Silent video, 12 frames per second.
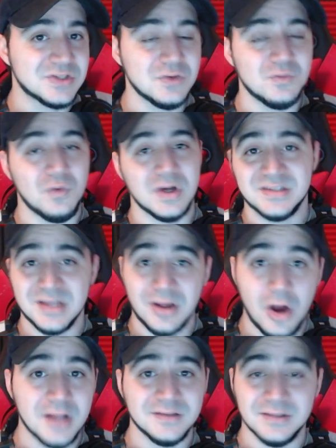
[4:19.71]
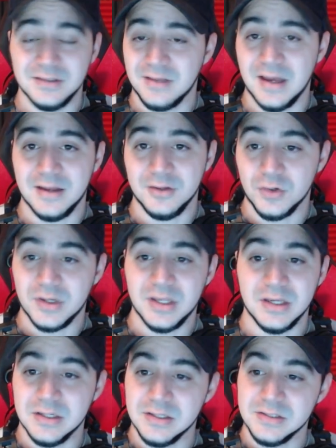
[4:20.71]
to what's the content that your
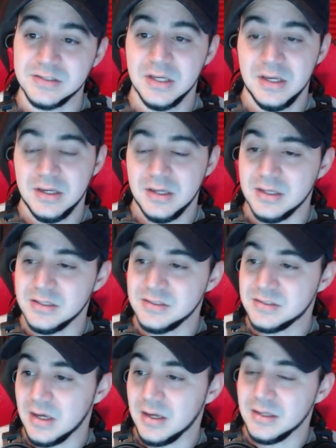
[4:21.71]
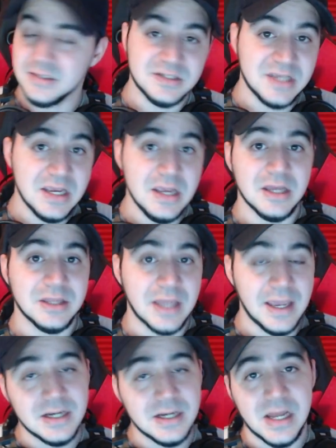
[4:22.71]
kid is seeing in the
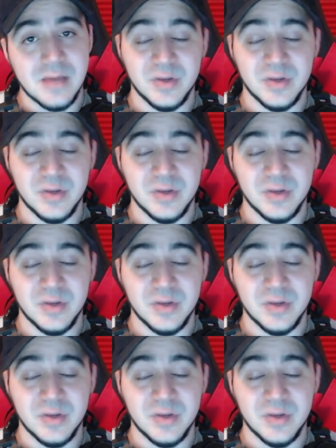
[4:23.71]
internet.